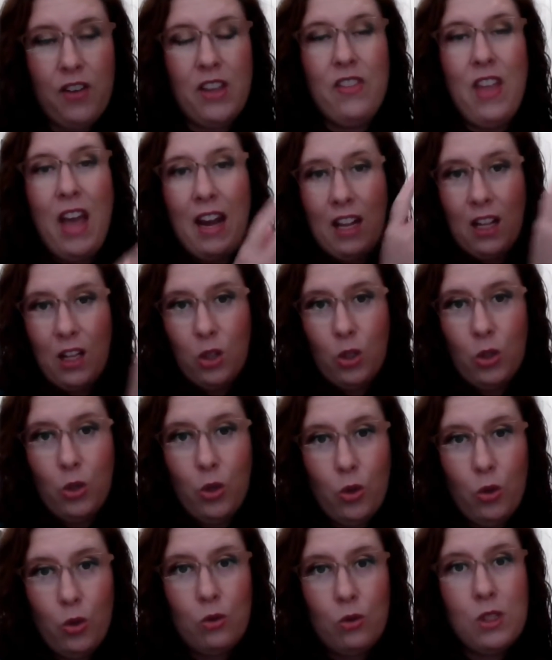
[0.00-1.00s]
and that
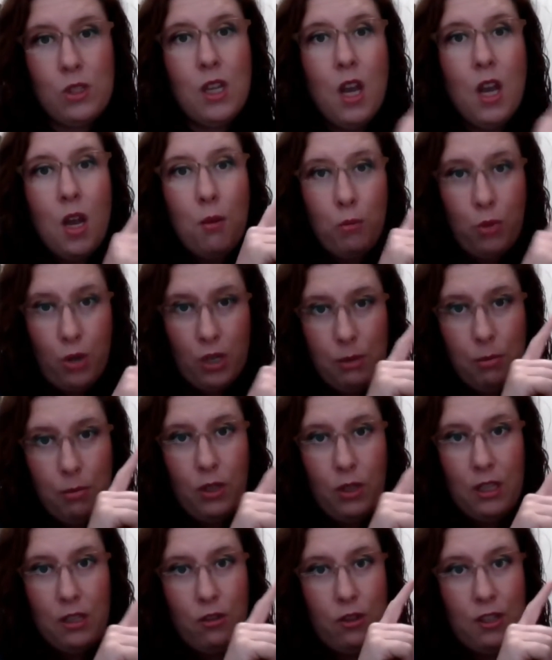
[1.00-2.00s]
includes principal,
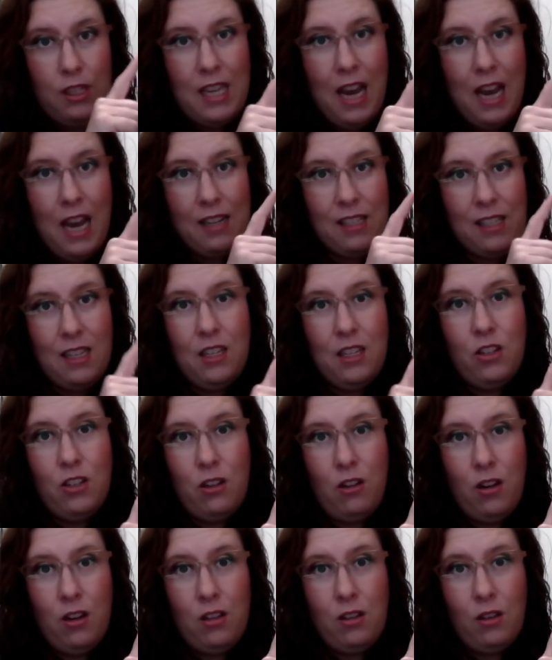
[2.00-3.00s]
interest, tax, and
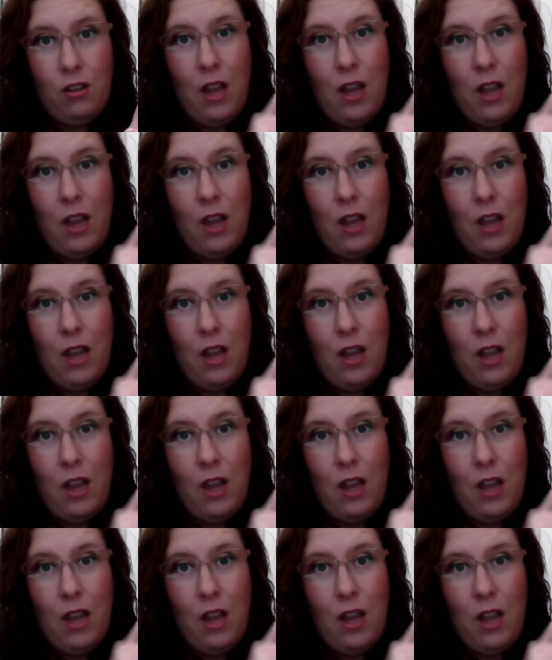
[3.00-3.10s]
insurance.